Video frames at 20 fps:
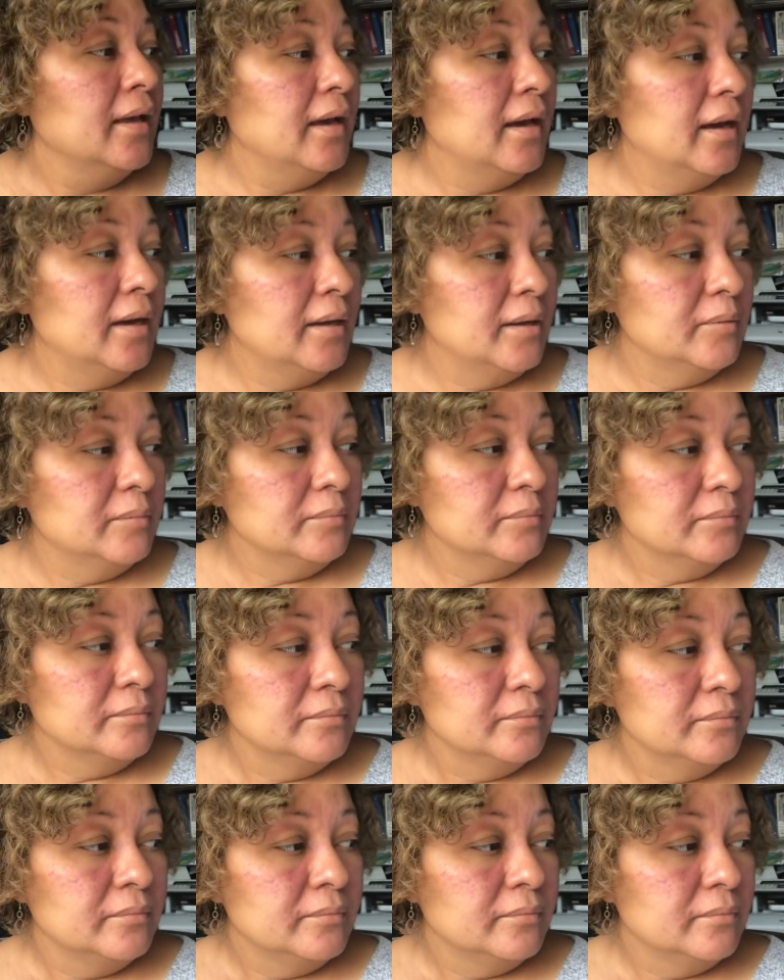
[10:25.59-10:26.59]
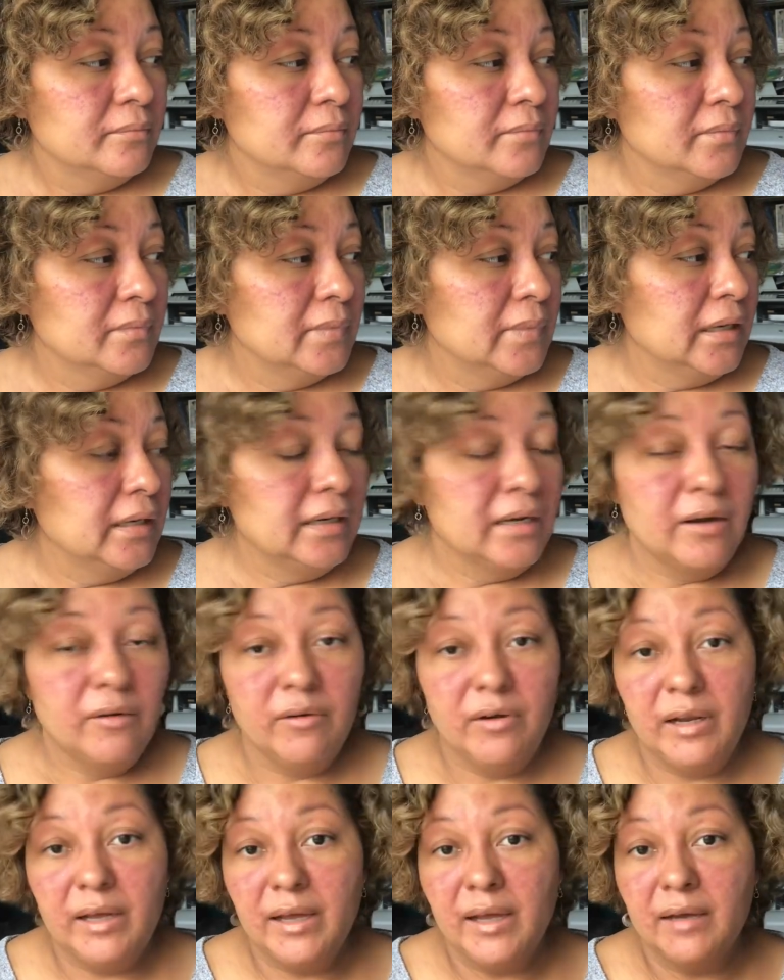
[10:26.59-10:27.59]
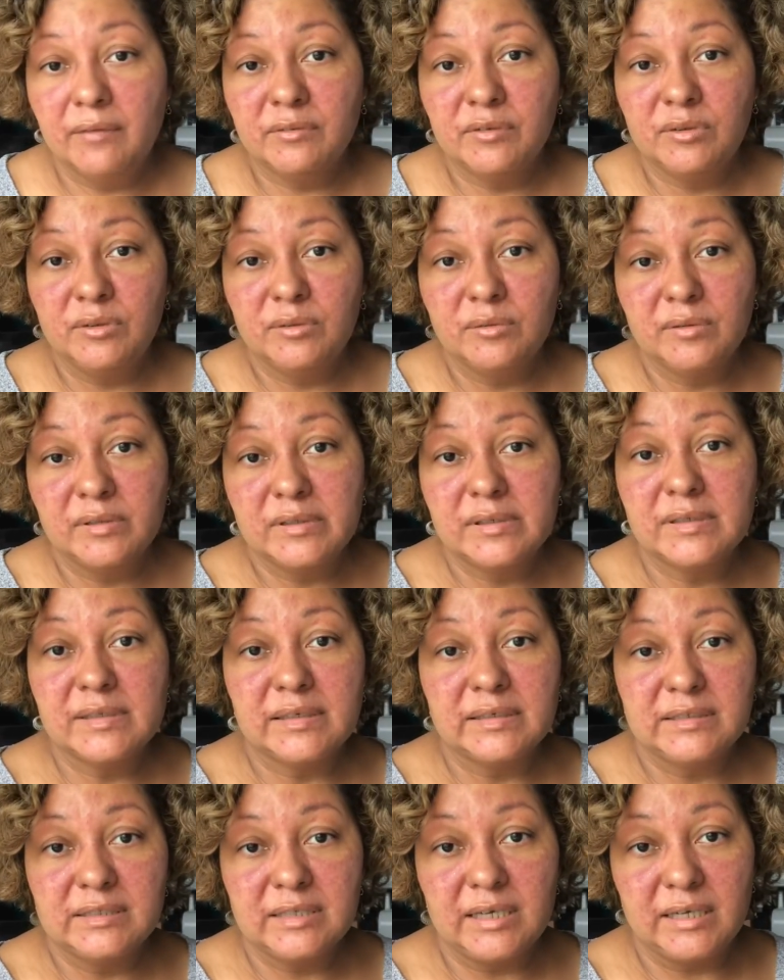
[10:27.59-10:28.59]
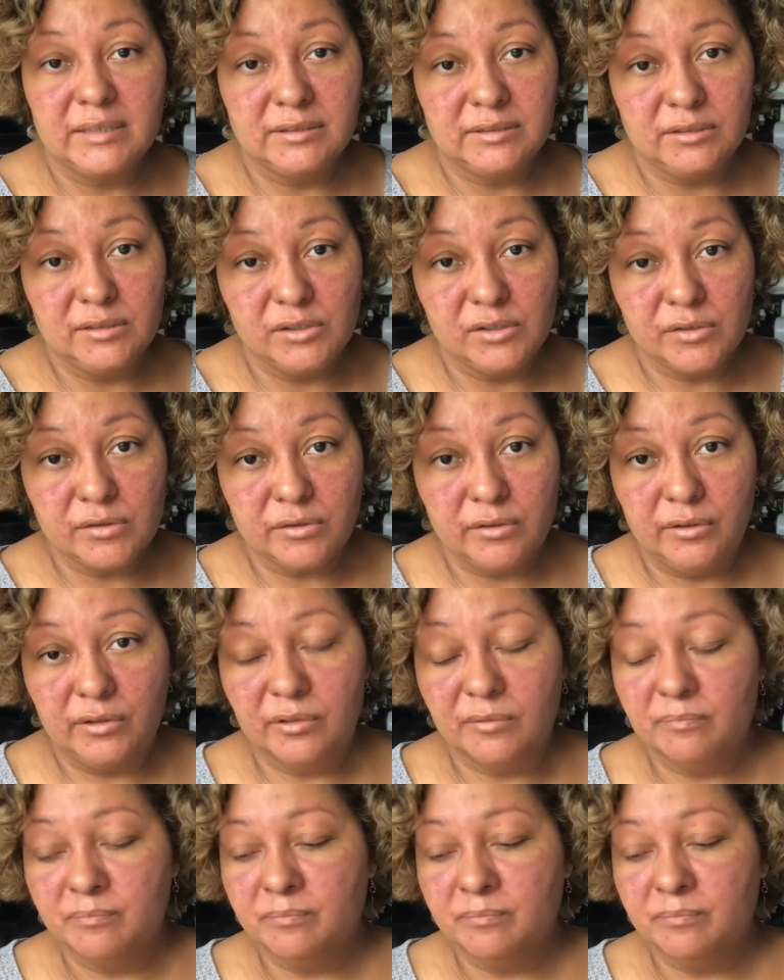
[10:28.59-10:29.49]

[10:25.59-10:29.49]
And now all I have to do is attach the skirt.